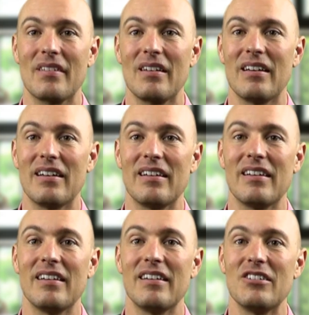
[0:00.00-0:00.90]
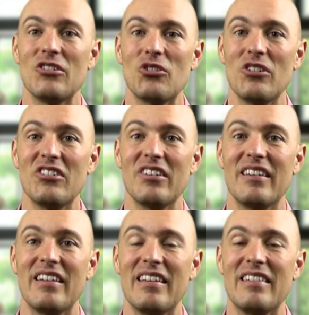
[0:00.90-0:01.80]

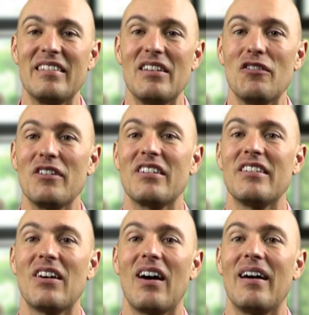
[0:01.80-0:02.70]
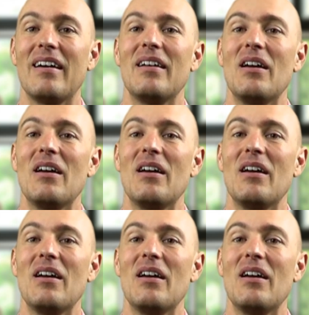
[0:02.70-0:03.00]
Nutrition is different to diet.